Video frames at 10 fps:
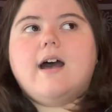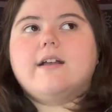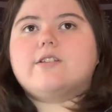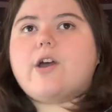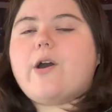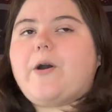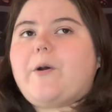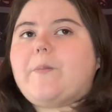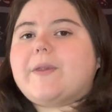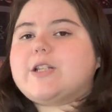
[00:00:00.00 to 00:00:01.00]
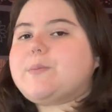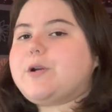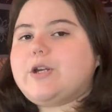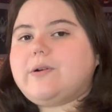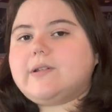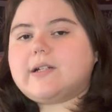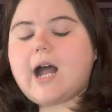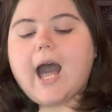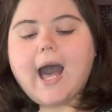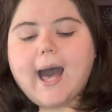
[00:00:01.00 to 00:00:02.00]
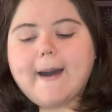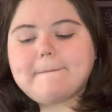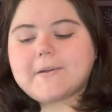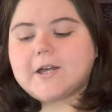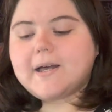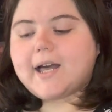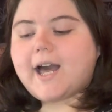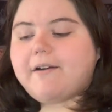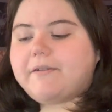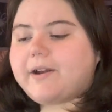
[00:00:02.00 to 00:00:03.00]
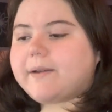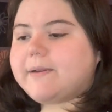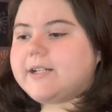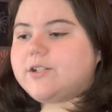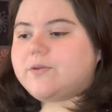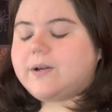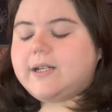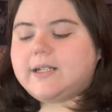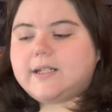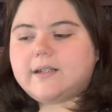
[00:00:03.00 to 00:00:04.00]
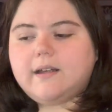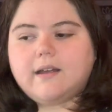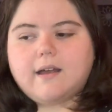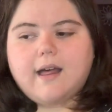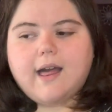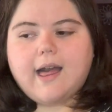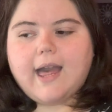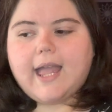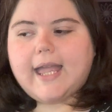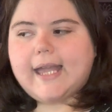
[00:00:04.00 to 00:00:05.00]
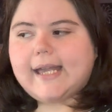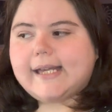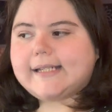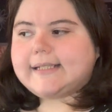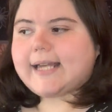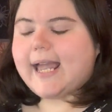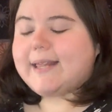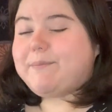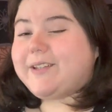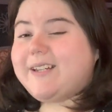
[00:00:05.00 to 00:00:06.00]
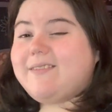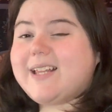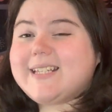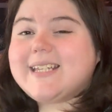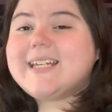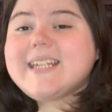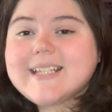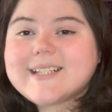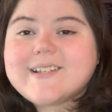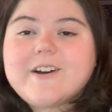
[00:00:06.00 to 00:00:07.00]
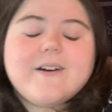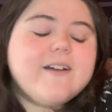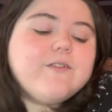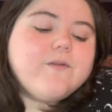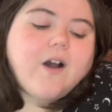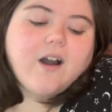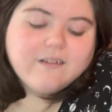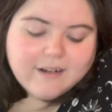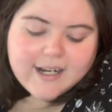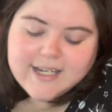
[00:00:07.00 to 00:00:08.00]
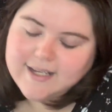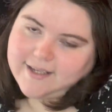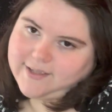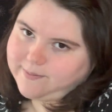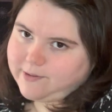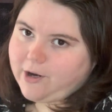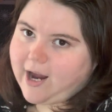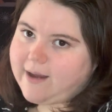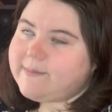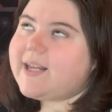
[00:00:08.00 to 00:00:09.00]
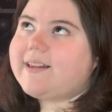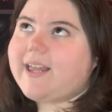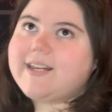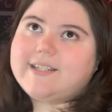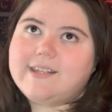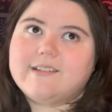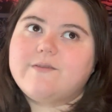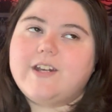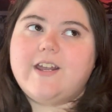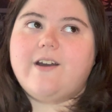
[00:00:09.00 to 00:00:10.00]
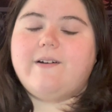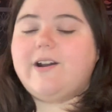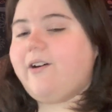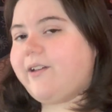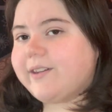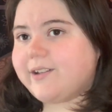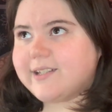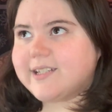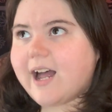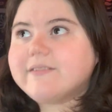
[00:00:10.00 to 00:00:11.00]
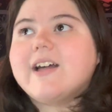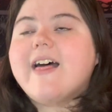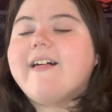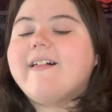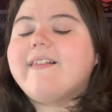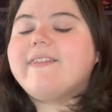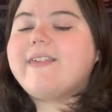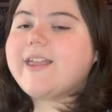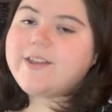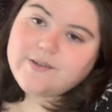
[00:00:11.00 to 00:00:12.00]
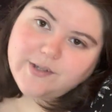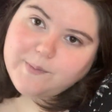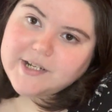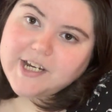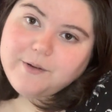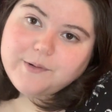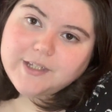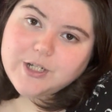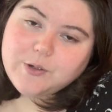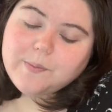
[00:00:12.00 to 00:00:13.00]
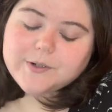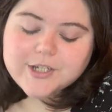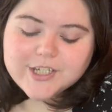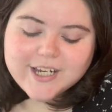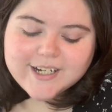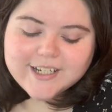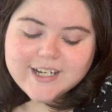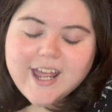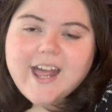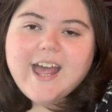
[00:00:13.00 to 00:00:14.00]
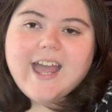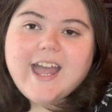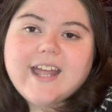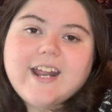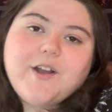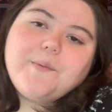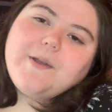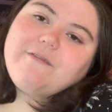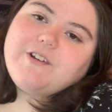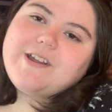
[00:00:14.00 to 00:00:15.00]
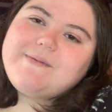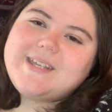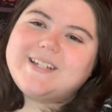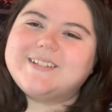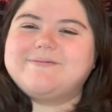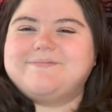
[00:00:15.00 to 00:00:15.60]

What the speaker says: So it's a pretty cool little app. I would recommend joining. And I believe that's it. So if you've already subscribed and liked this video and all the good stuff, thank you so much. I really do appreciate it. And I hope you have a great week.